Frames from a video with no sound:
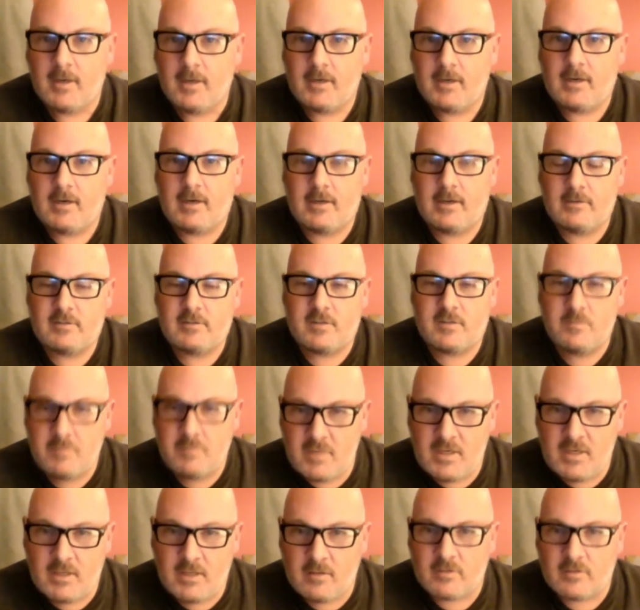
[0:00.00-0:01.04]
To
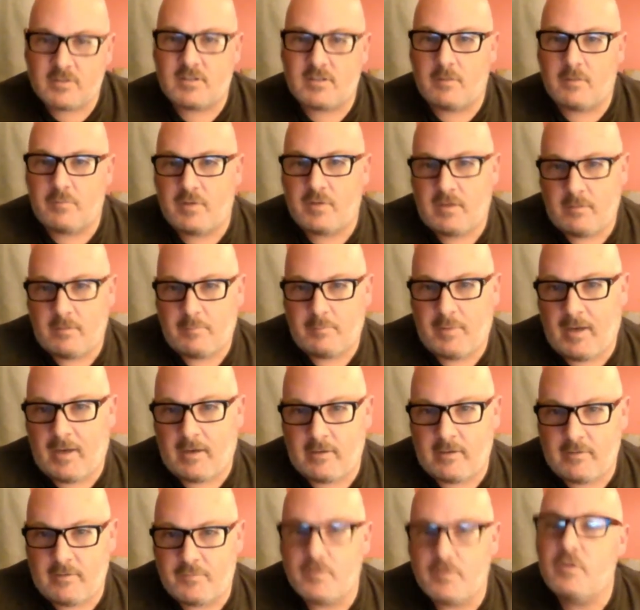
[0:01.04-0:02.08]
me, there's something about,
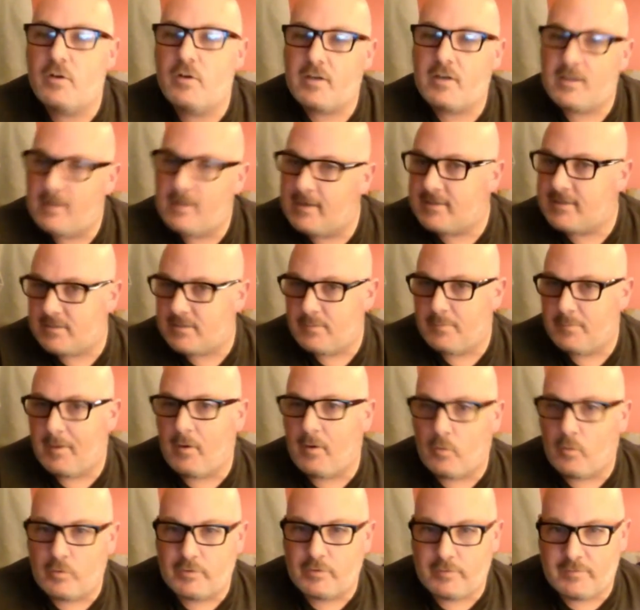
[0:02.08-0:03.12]
if you look at like some of my
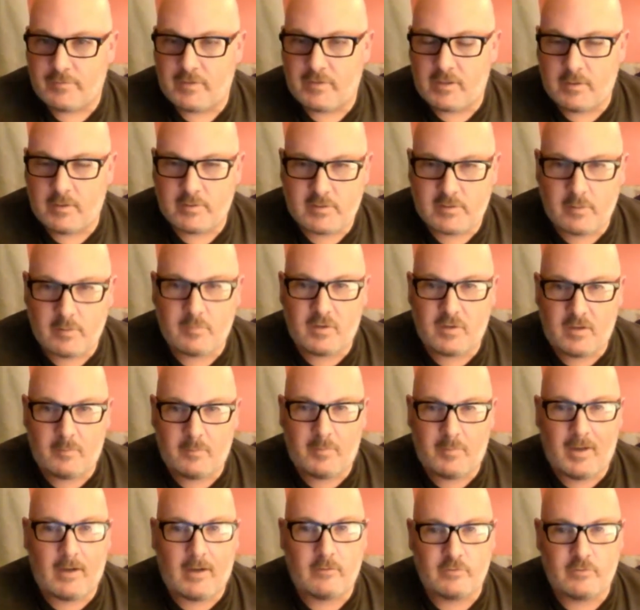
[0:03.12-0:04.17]
older videos, something
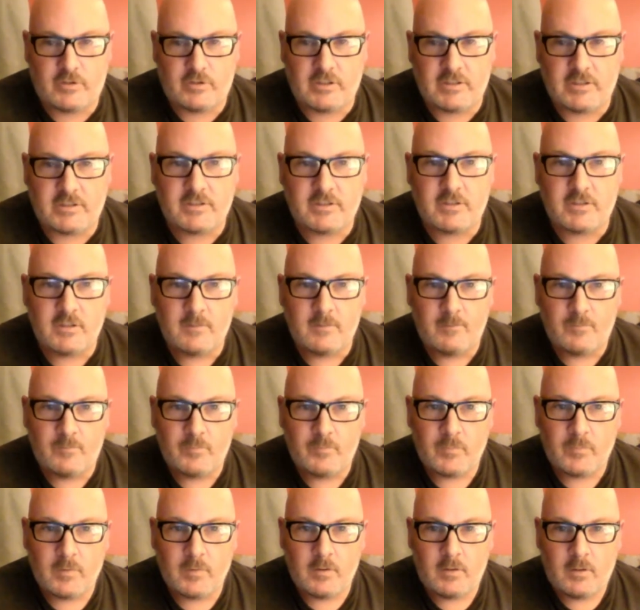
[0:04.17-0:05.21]
about just
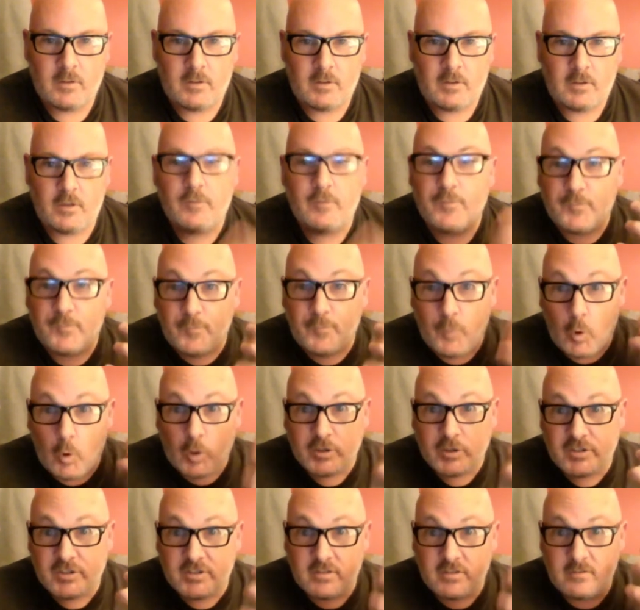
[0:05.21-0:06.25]
you're
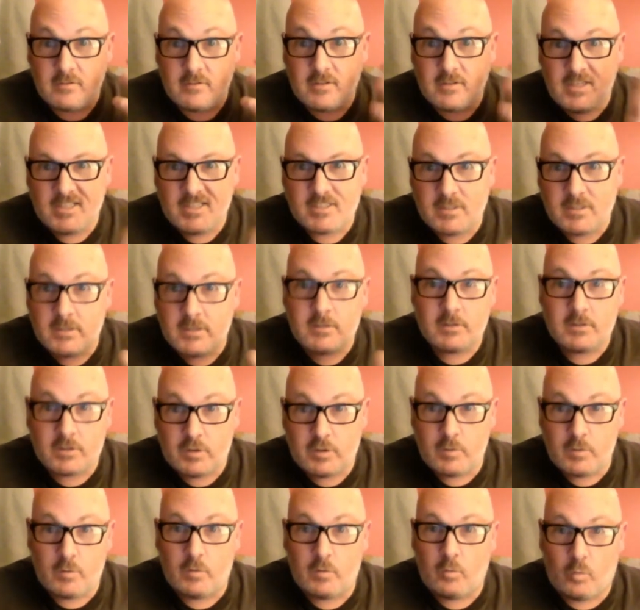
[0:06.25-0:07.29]
forced to listen
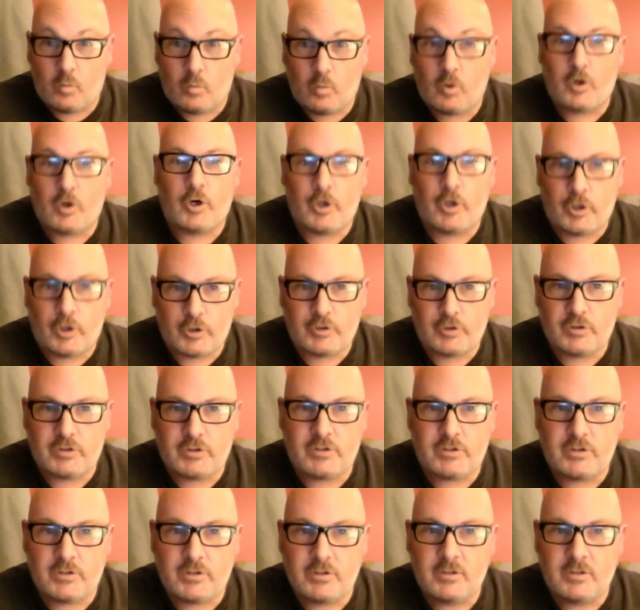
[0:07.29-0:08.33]
to the
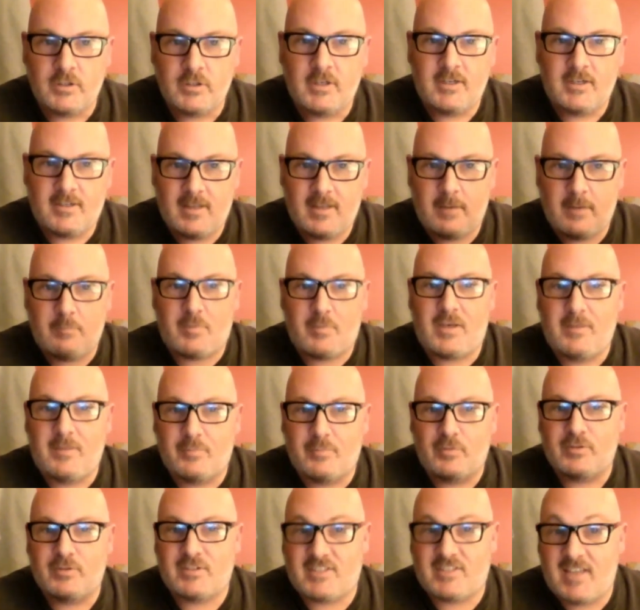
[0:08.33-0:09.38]
words that
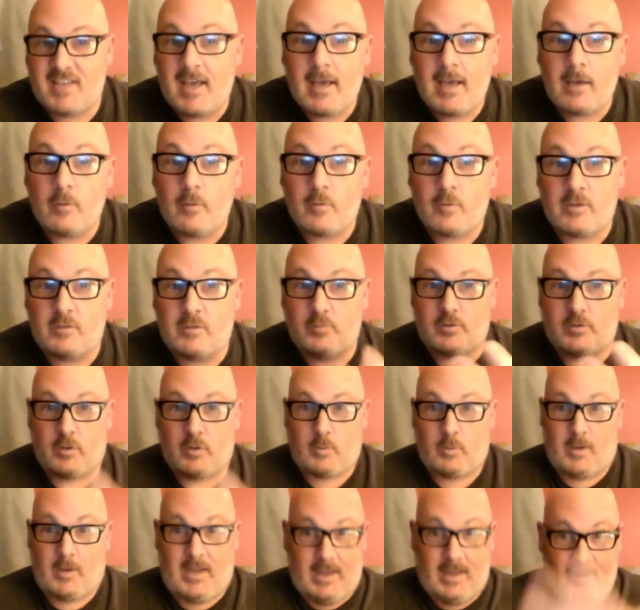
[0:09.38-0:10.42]
people say when you don't
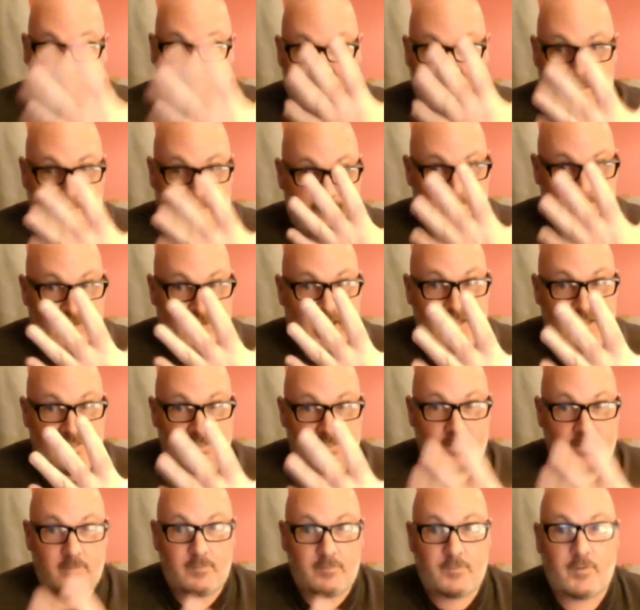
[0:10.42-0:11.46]
have that face
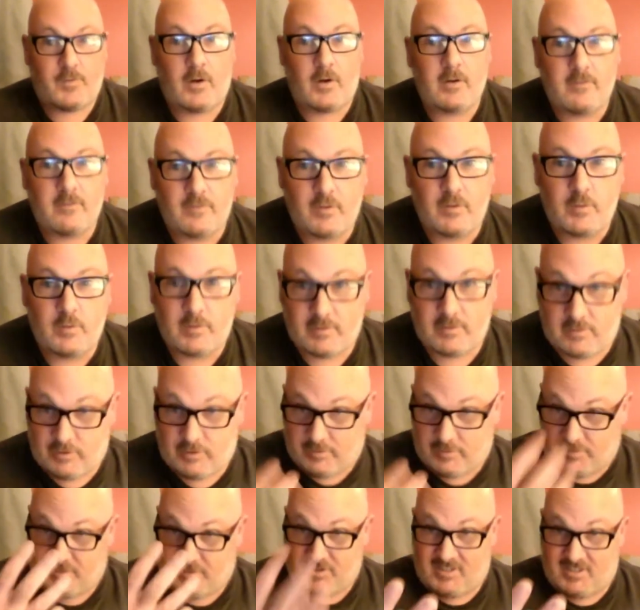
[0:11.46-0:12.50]
in front of you to
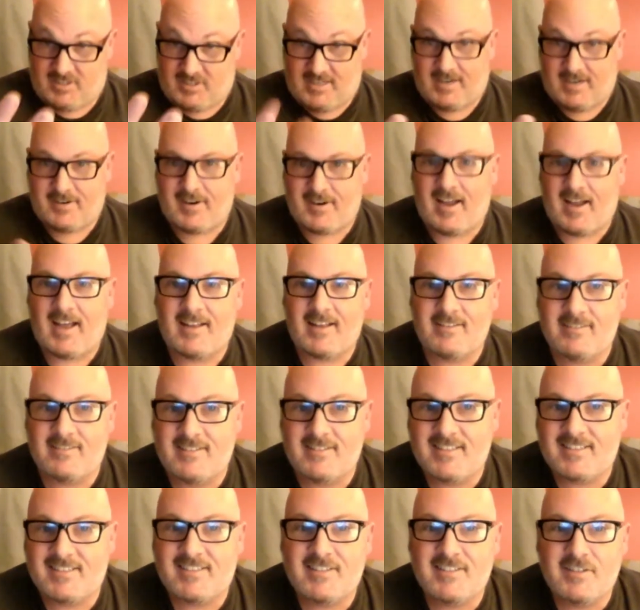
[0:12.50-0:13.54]
just stare at and
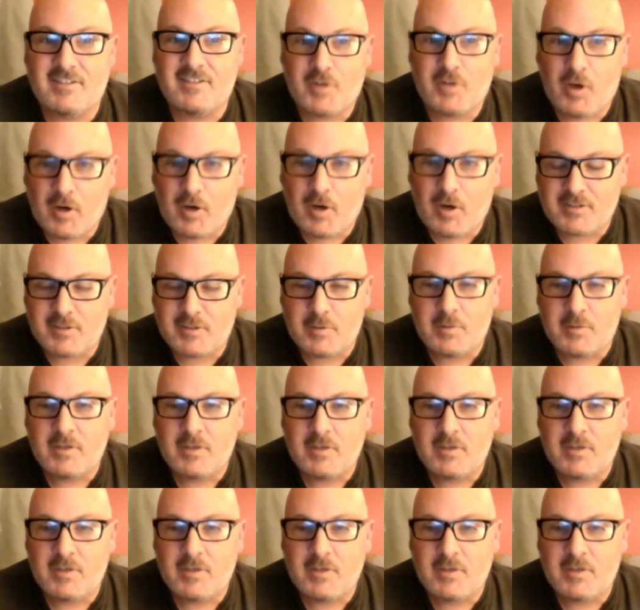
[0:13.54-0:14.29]
listen to talk to.